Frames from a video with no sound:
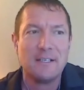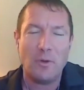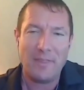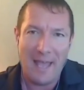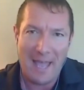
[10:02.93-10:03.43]

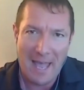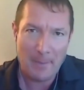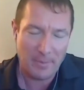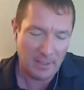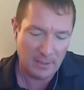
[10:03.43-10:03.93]
When that
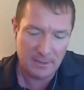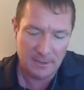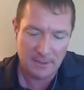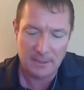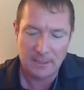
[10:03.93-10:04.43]
happened
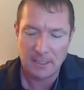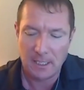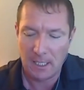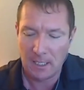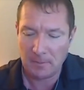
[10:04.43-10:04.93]

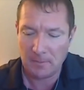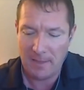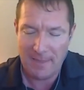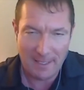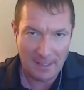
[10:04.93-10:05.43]

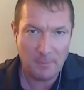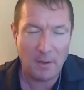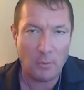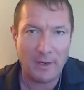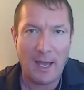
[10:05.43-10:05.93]
and the
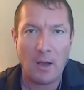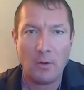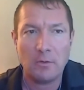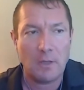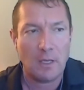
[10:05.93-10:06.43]
email went
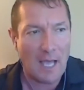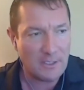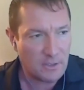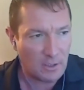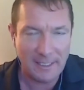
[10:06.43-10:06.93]
out, I
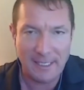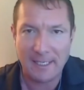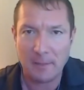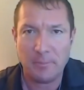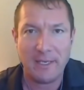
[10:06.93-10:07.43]
started
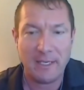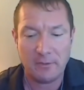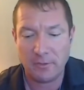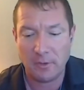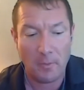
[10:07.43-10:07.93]
getting
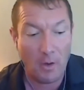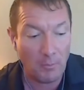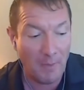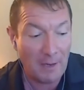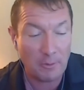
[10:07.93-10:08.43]
pinged from
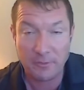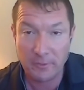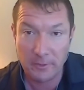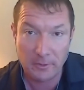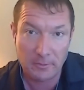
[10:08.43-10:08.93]
all my
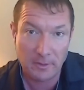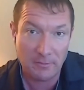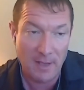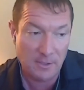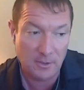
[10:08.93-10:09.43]
referral
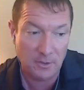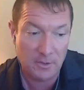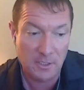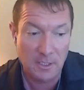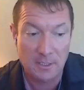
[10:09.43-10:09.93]

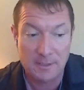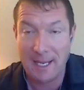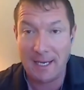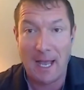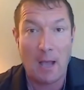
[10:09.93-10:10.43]
investors
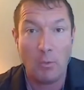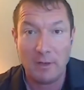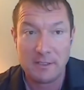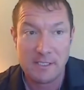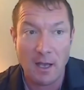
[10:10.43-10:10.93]
saying, I
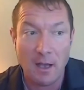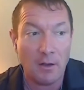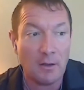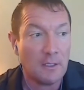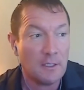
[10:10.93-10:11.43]
want to sell,